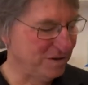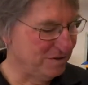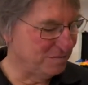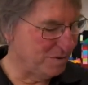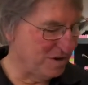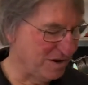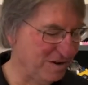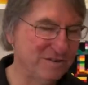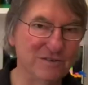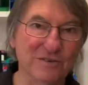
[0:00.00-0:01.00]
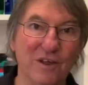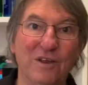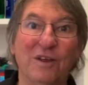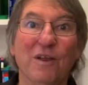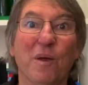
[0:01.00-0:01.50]
is we're going to
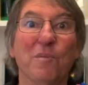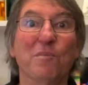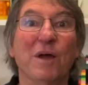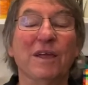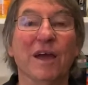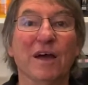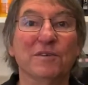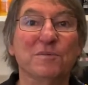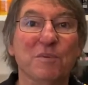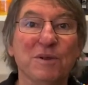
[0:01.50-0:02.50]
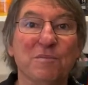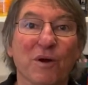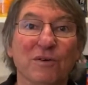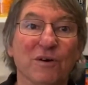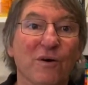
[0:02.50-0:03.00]
make a
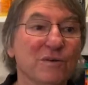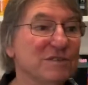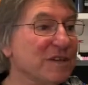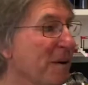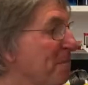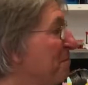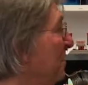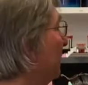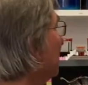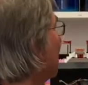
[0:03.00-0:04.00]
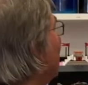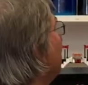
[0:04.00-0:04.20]
speedboat on some milk